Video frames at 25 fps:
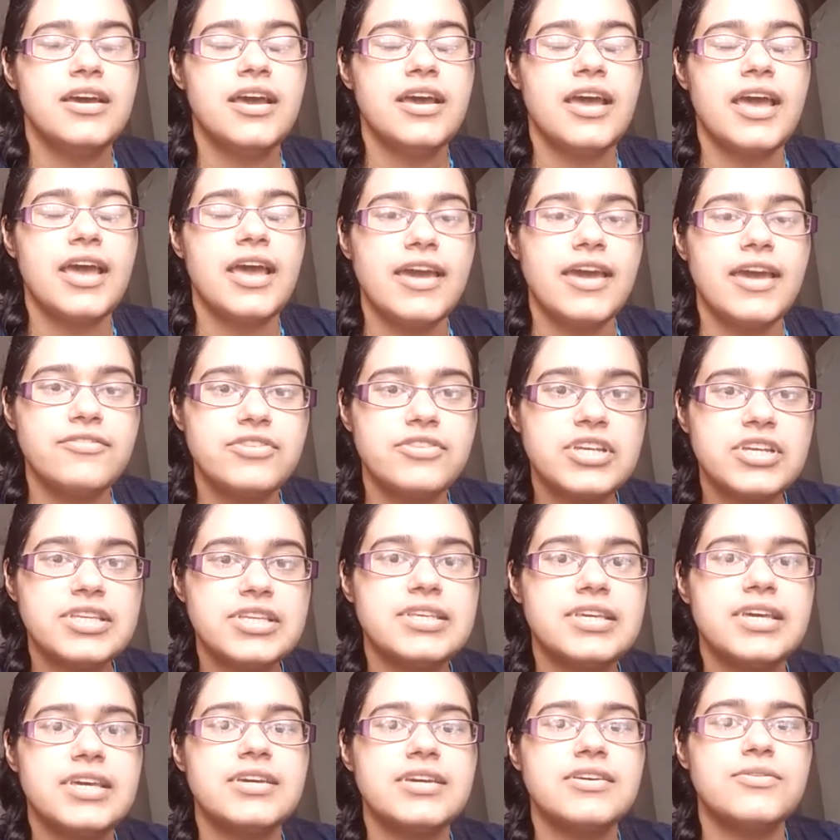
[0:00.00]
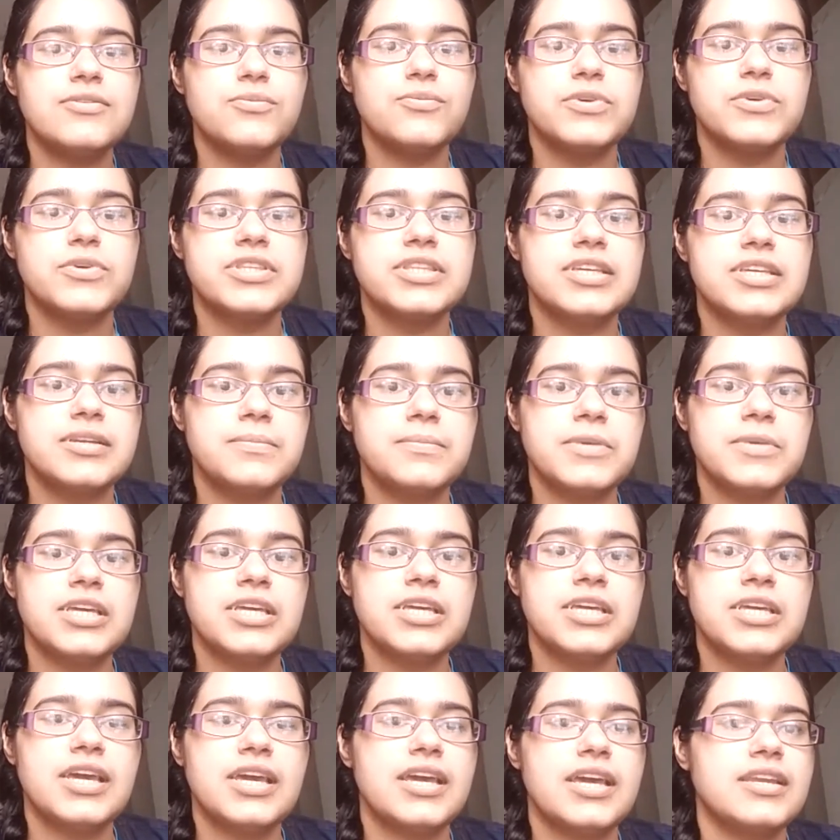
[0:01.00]
everything within
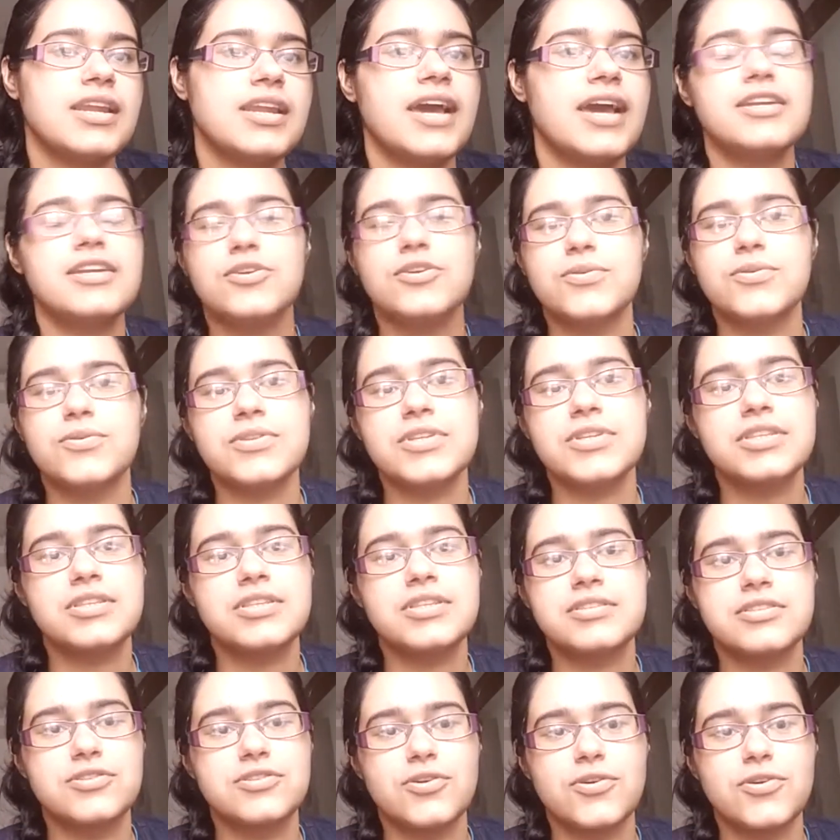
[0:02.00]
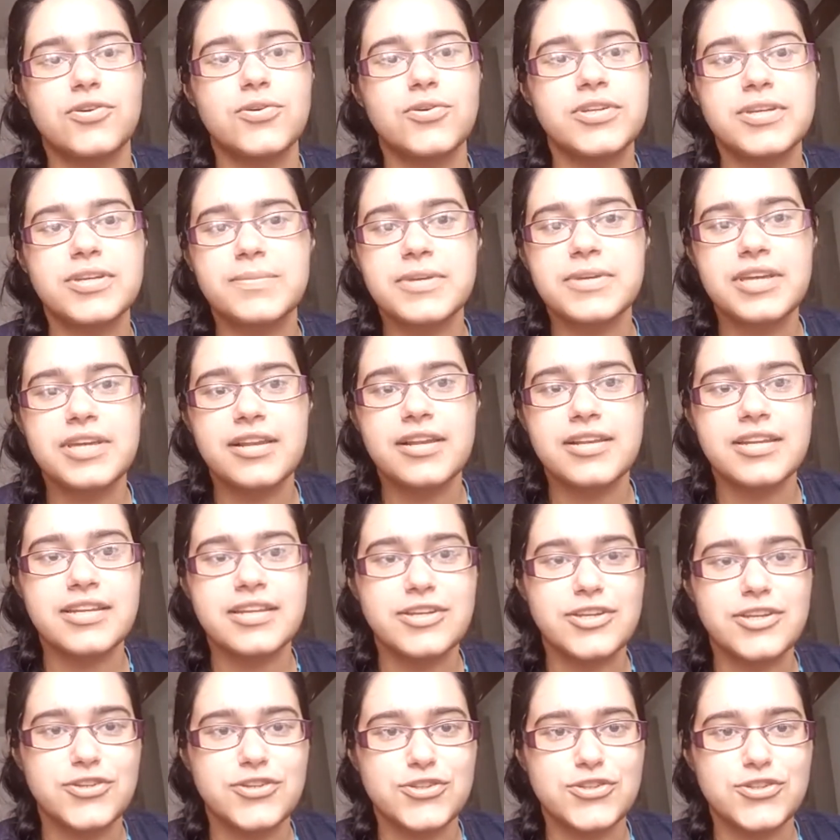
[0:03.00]
me, and I know that this is not going to be a
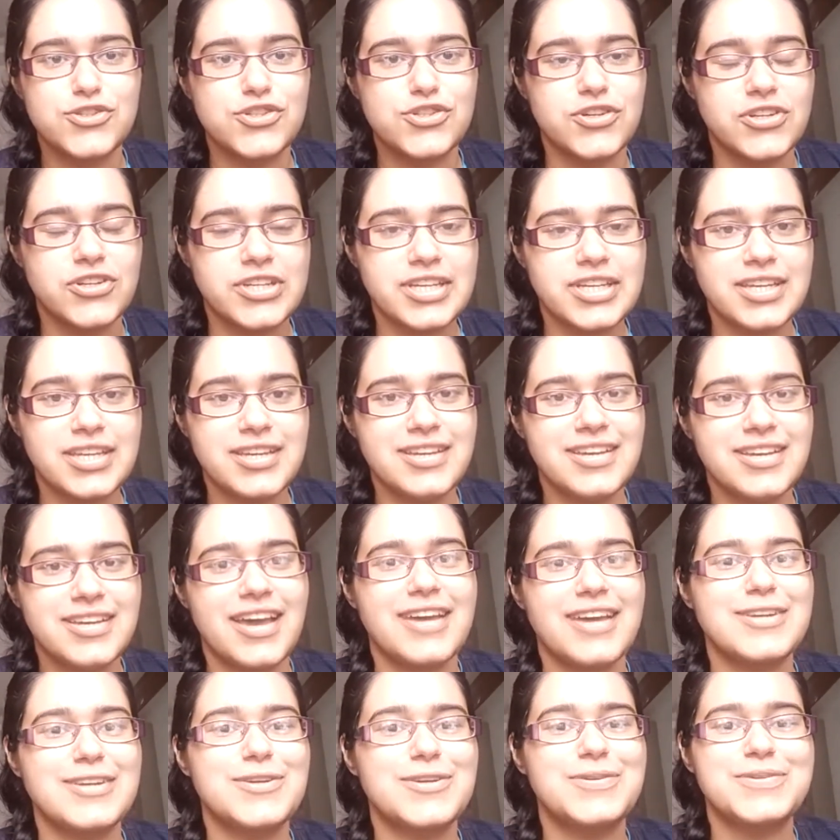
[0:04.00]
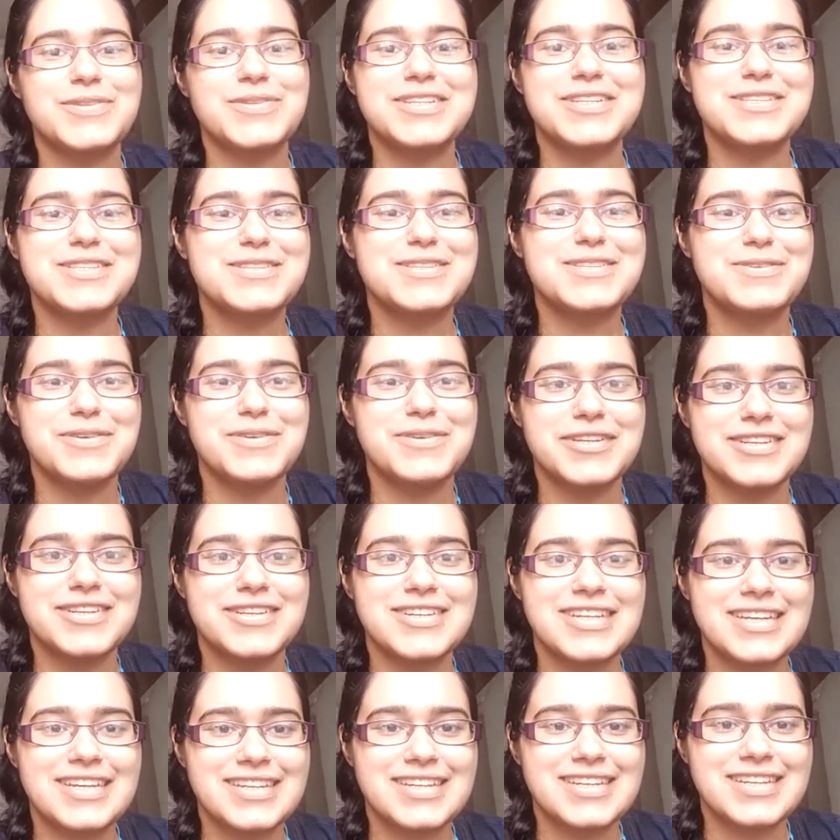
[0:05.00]
linear journey. I know that it's going to
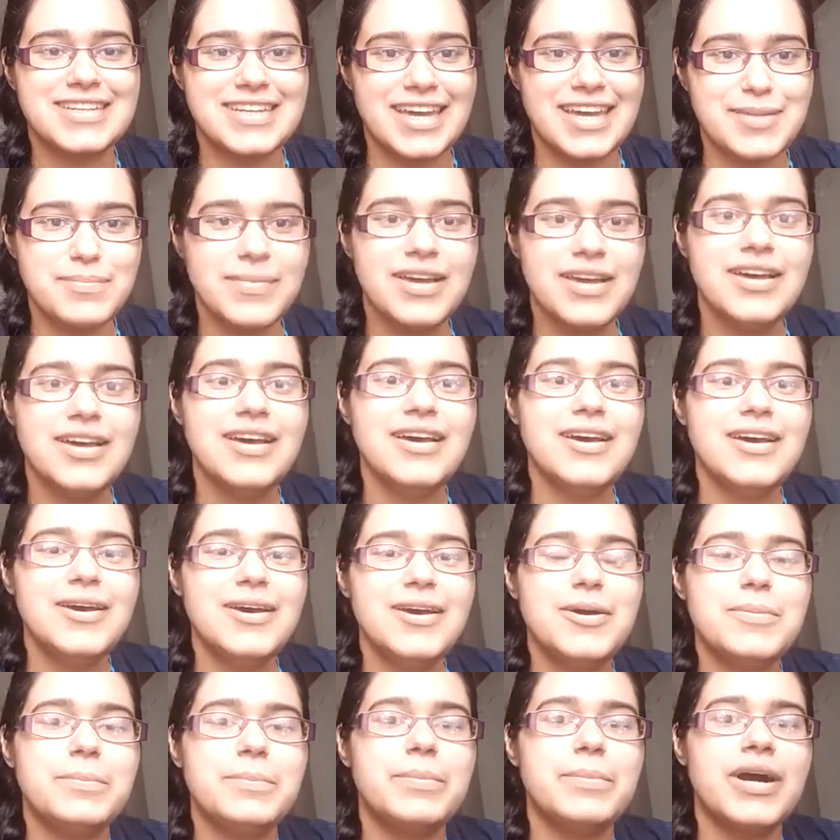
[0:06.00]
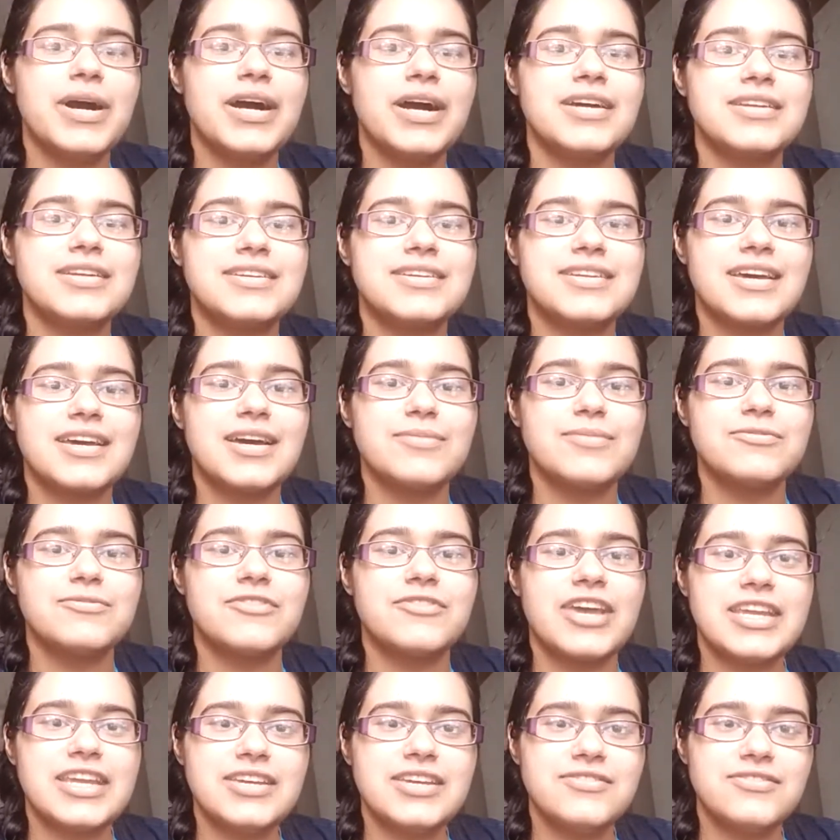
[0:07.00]
take time, but I'm
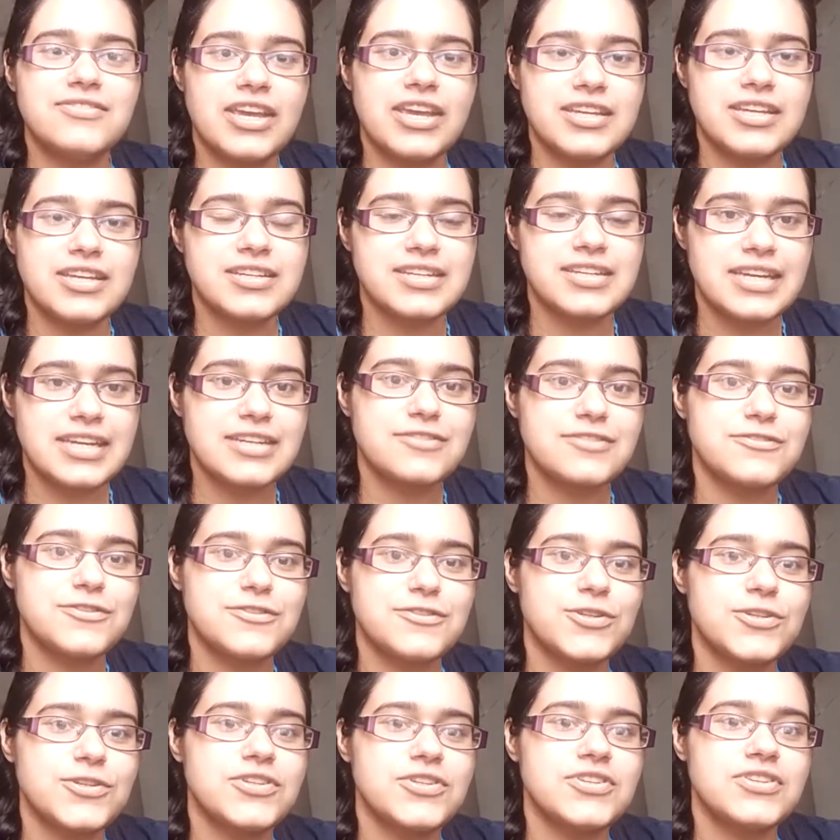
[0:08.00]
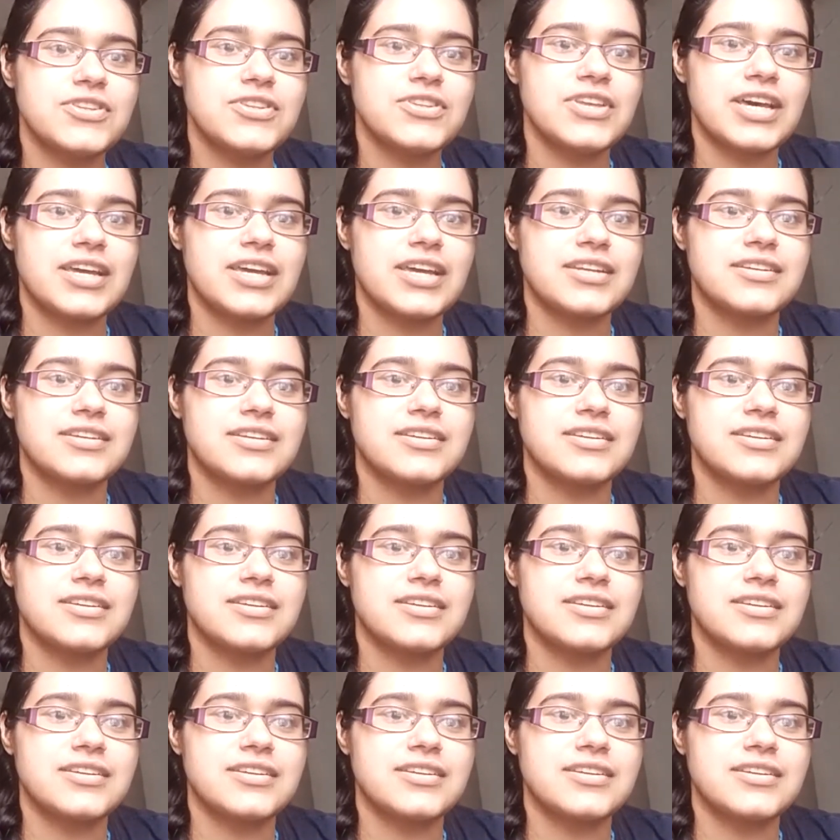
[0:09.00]
very, very grateful that